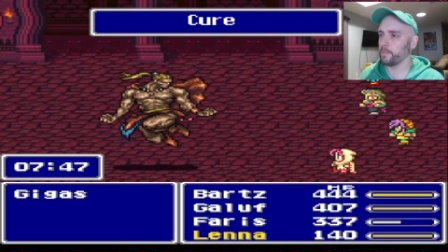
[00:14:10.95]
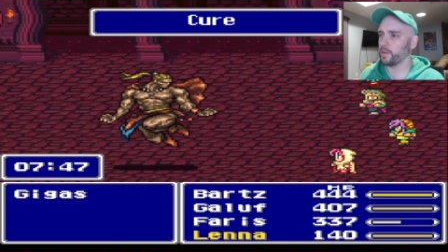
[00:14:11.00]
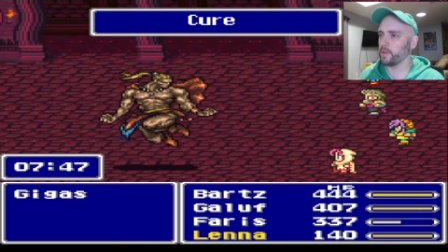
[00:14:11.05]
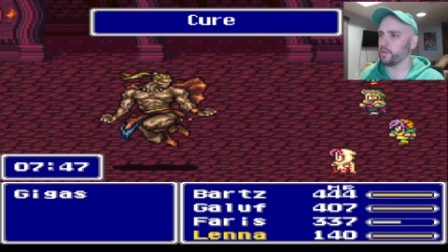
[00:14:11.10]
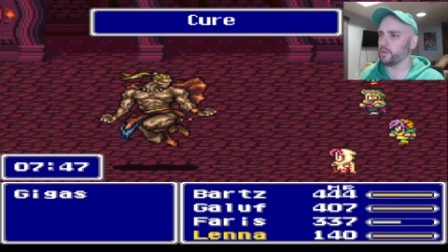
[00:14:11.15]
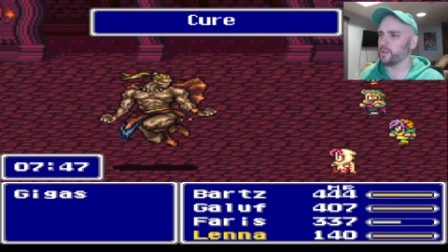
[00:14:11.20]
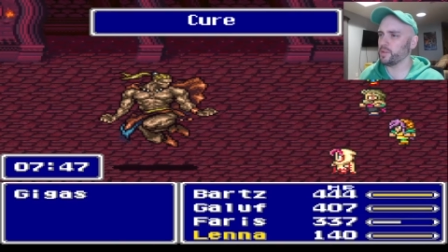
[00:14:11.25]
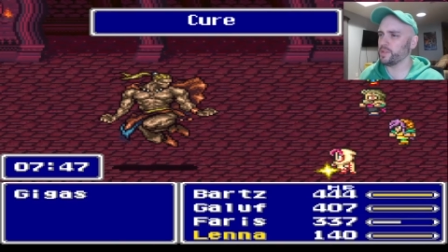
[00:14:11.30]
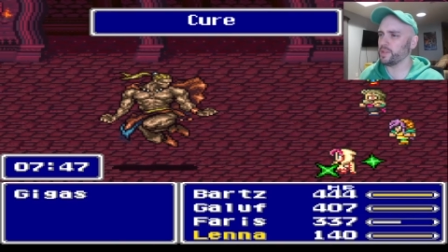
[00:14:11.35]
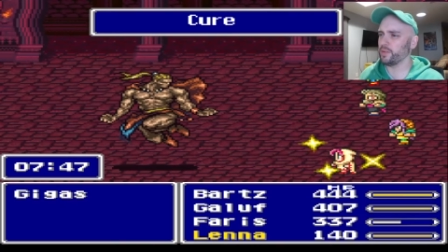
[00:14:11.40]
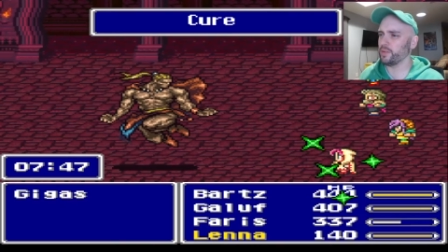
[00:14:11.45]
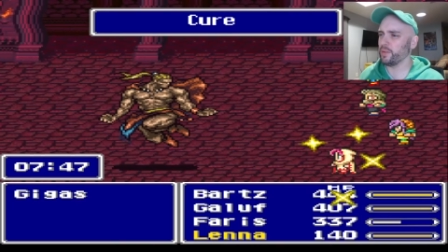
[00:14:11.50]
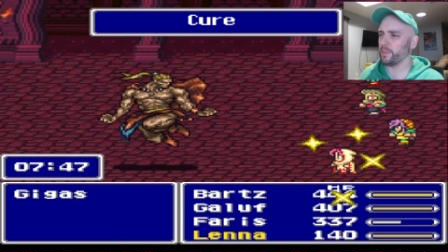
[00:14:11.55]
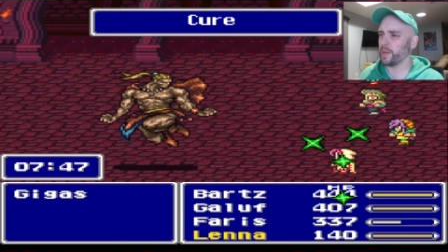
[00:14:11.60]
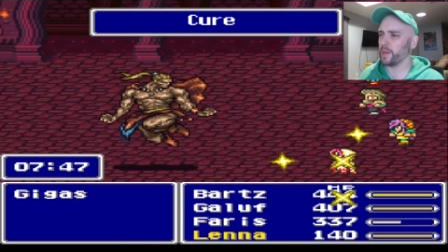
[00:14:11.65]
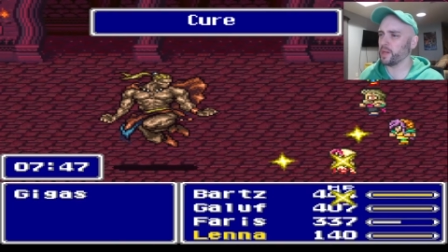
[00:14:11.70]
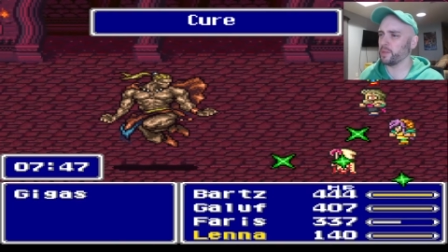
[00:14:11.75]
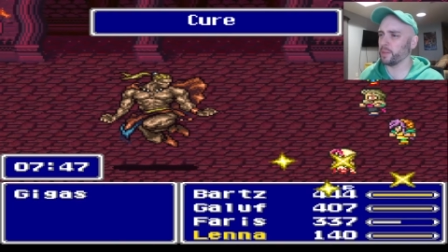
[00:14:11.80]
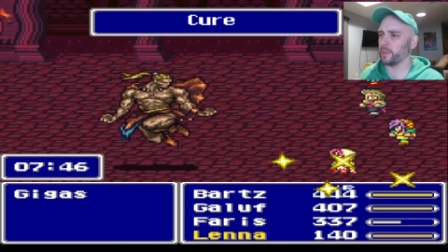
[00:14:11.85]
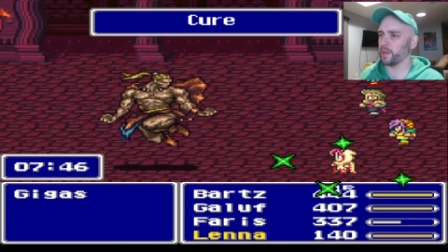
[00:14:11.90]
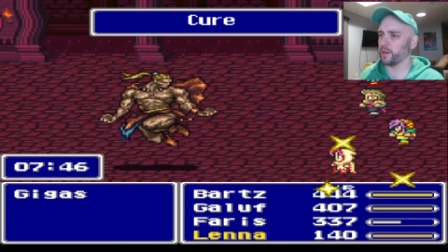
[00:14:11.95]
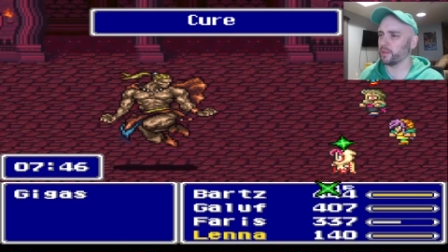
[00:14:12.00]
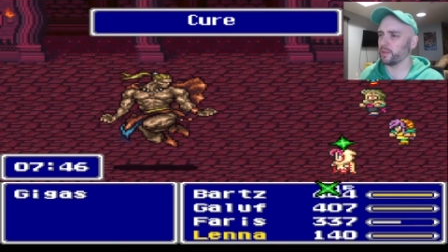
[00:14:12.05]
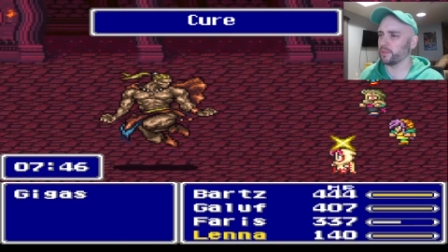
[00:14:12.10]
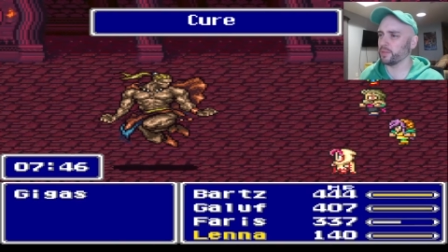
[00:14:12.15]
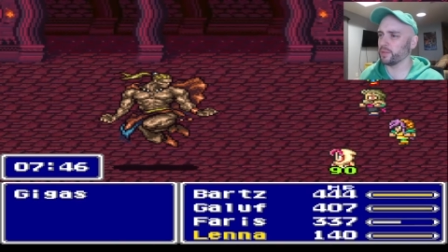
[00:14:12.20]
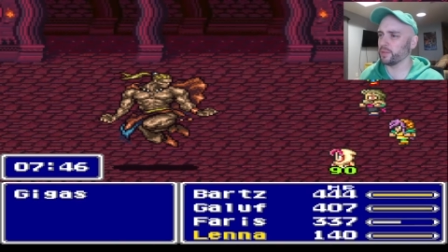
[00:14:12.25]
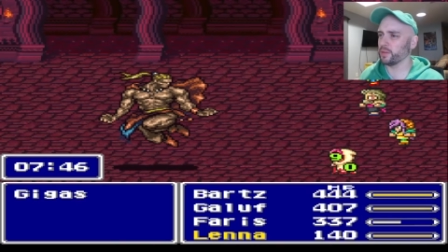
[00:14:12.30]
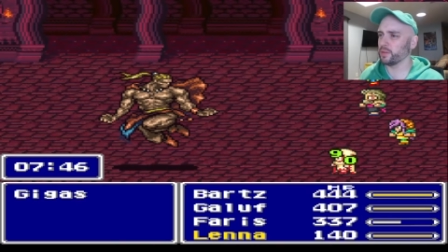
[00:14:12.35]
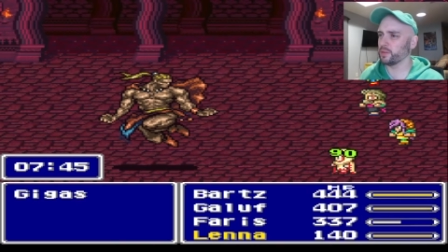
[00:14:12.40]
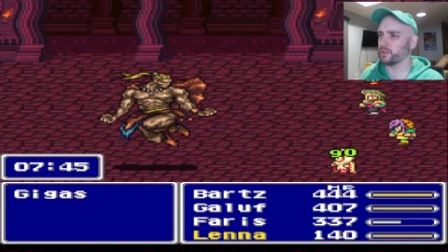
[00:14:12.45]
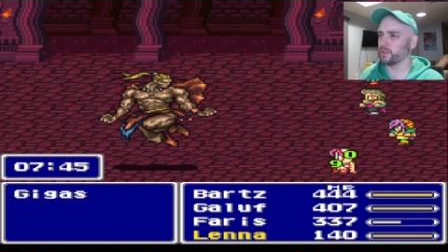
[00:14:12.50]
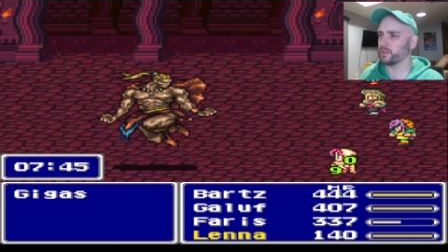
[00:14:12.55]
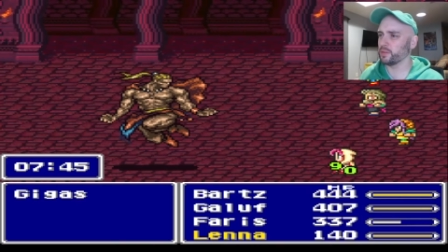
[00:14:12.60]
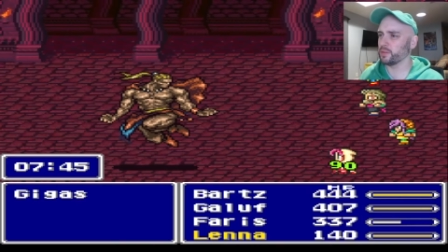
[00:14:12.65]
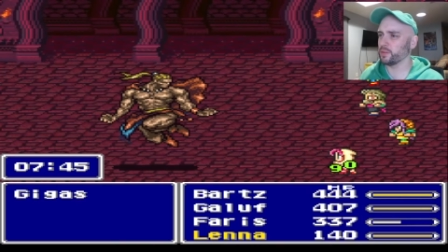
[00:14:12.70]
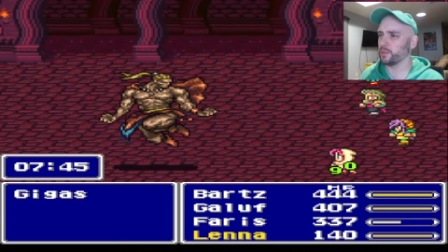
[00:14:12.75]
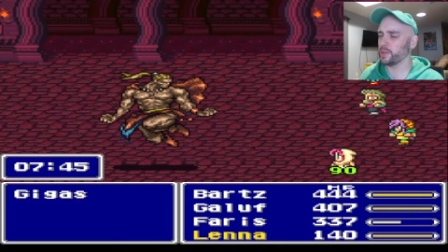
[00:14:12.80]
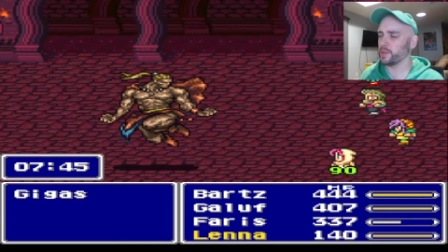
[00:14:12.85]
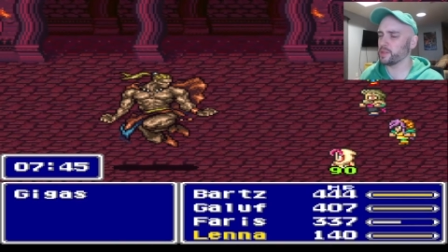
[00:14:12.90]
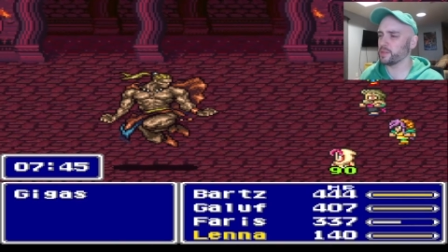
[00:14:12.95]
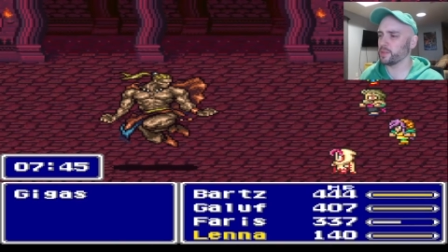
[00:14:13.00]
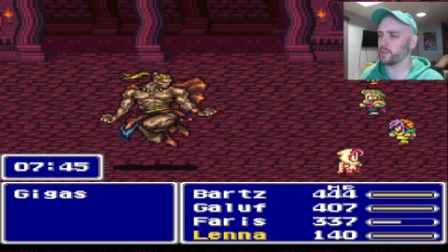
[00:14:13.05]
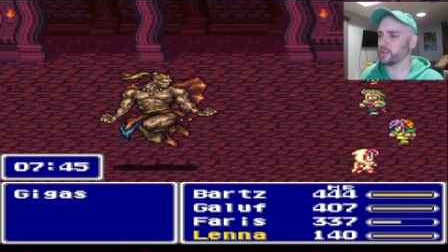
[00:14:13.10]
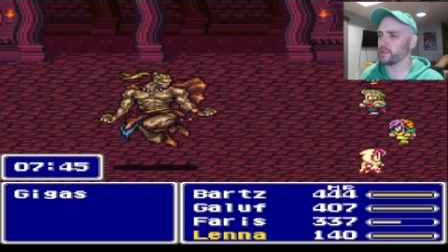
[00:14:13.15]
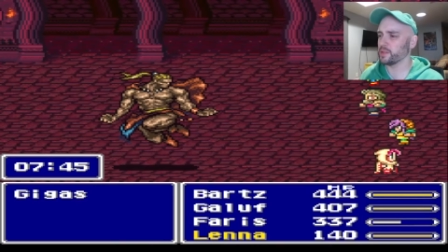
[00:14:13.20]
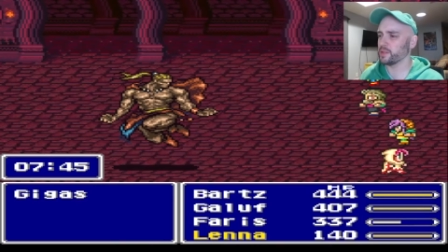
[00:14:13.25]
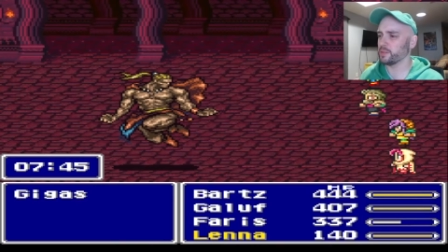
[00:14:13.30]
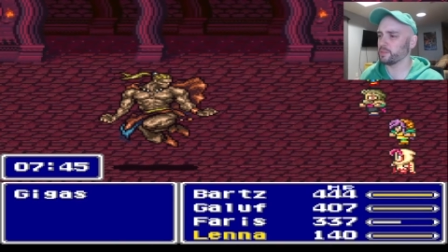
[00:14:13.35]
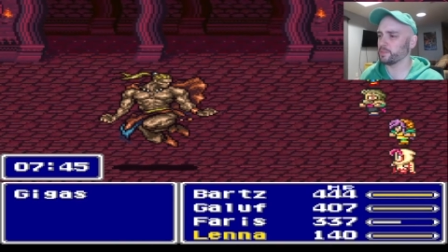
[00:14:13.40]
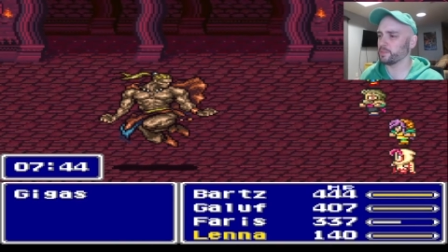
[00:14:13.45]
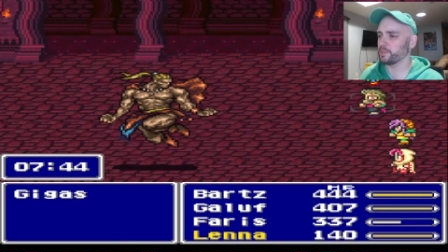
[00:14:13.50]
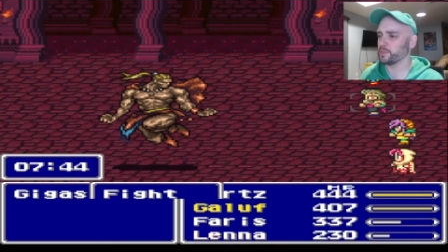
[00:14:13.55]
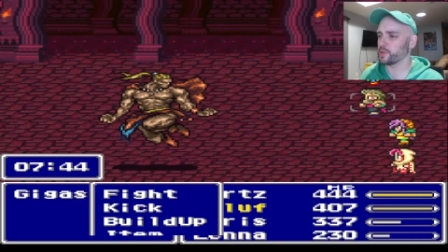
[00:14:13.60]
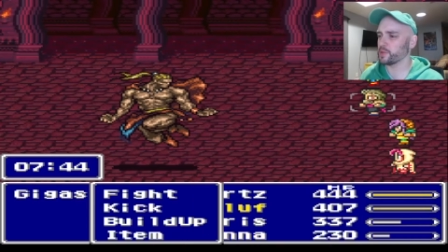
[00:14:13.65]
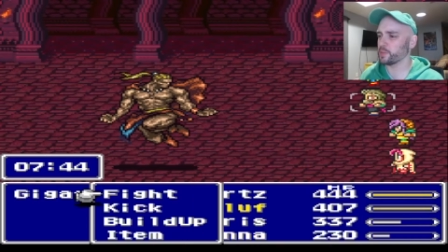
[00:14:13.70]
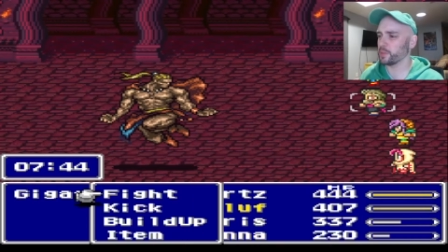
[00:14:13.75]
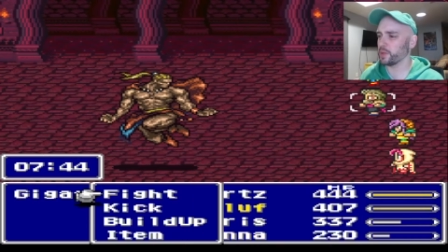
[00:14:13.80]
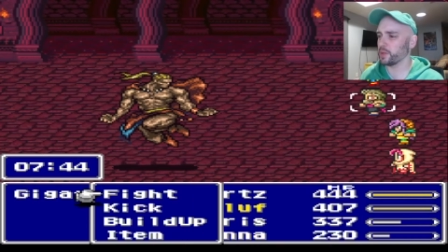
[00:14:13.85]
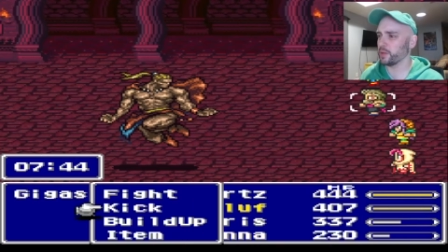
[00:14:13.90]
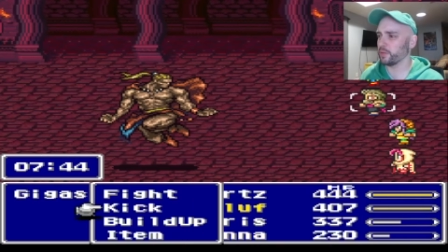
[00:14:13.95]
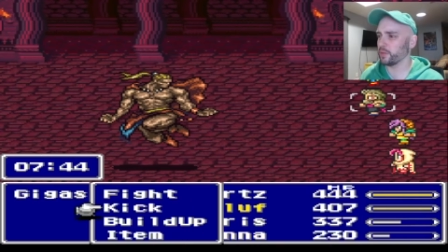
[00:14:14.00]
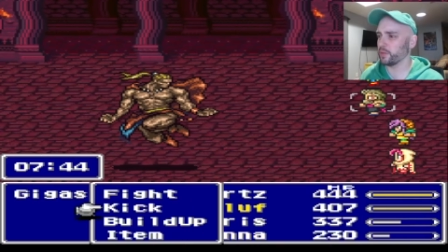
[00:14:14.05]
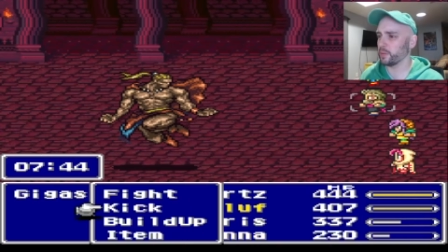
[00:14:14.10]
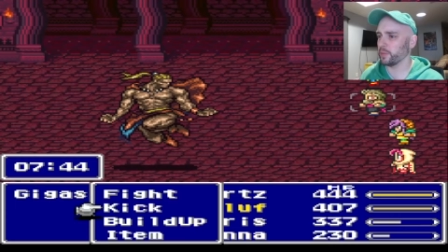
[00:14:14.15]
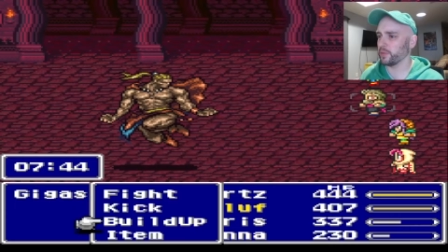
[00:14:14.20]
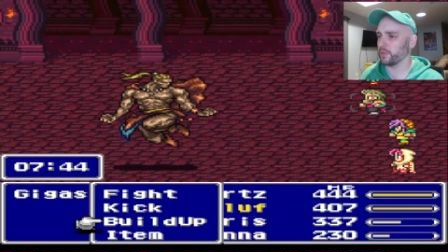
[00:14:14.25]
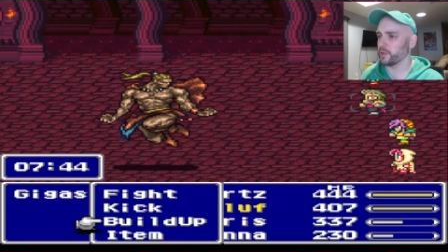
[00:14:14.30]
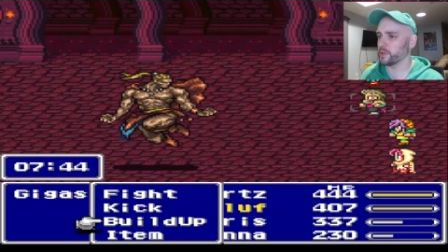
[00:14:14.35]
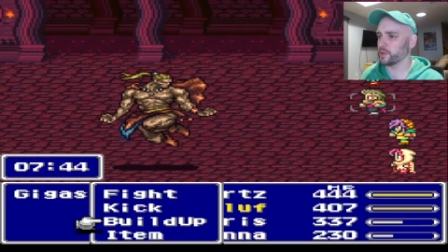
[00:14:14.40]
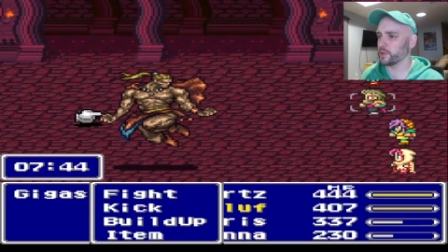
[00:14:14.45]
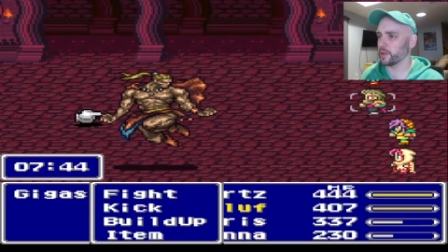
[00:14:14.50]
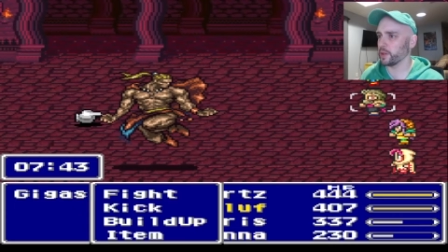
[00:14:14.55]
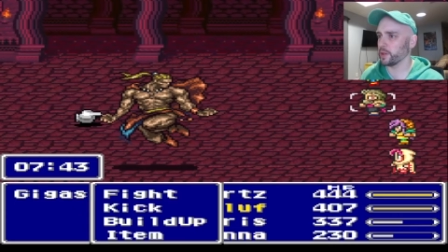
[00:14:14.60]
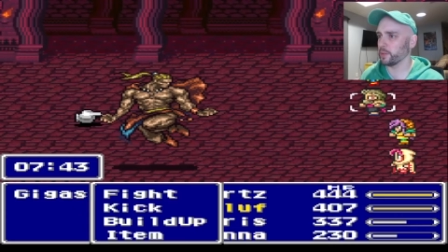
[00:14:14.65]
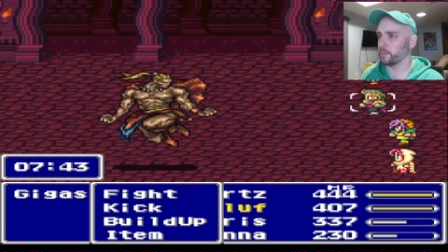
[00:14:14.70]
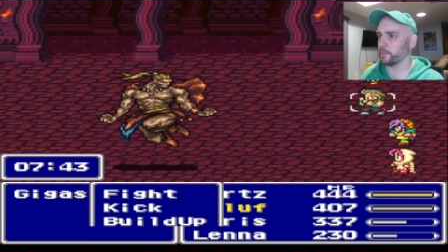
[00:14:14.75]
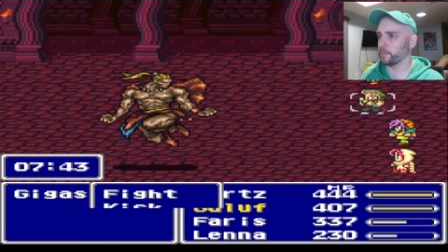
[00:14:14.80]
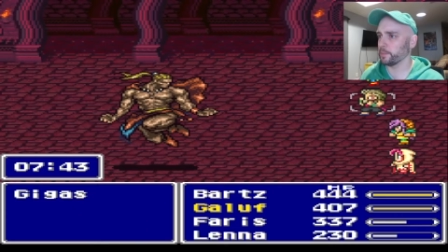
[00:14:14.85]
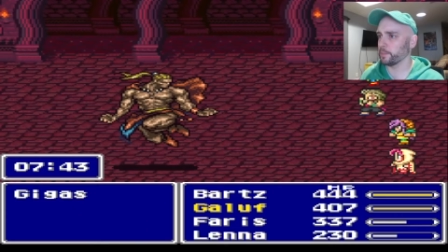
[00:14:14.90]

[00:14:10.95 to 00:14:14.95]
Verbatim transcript: Who does he remind me of? Reminds me of some sprite from a future game.